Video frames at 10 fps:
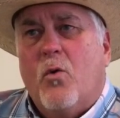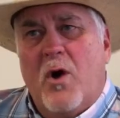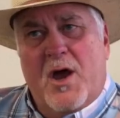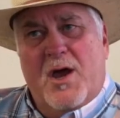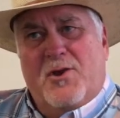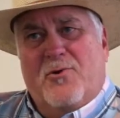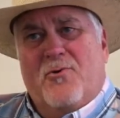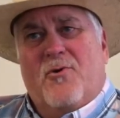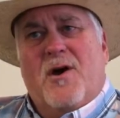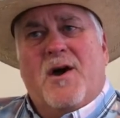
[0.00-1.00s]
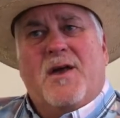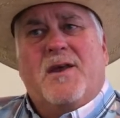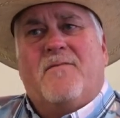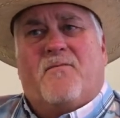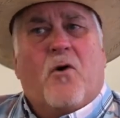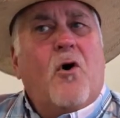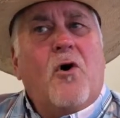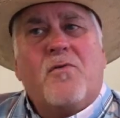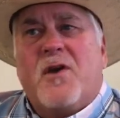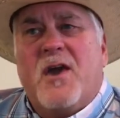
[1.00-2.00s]
When you're ready
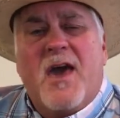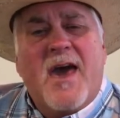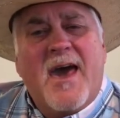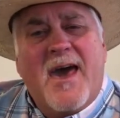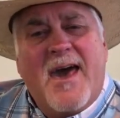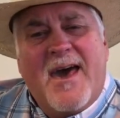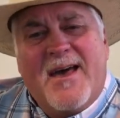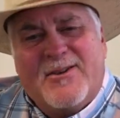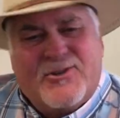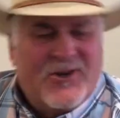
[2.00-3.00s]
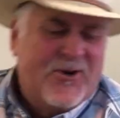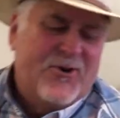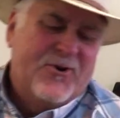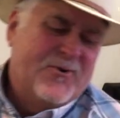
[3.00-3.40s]
for the answer,